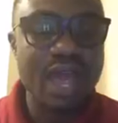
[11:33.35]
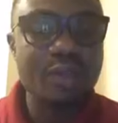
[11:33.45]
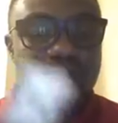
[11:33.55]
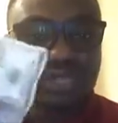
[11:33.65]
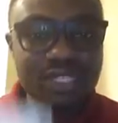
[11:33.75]

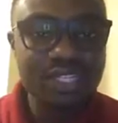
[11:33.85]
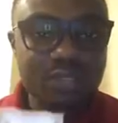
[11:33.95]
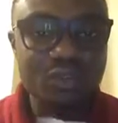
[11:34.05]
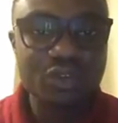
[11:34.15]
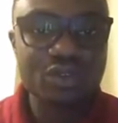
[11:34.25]

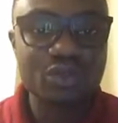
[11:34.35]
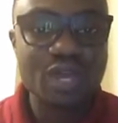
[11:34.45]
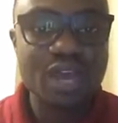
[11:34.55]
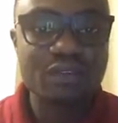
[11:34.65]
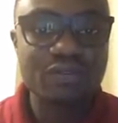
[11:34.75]
Appreciate what you
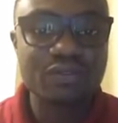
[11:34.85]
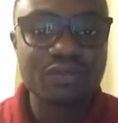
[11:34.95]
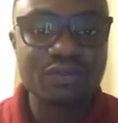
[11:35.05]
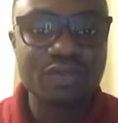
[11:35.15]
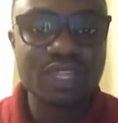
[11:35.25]
have.
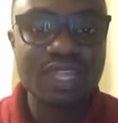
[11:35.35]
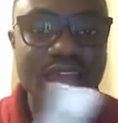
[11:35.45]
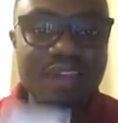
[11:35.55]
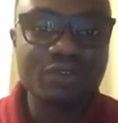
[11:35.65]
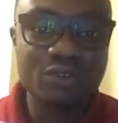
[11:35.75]

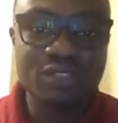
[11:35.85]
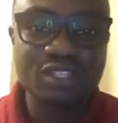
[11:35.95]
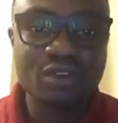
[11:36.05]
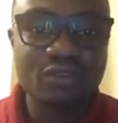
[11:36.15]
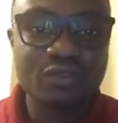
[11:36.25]
Love
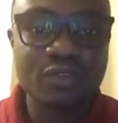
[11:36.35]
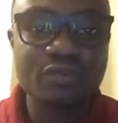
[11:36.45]
yourself.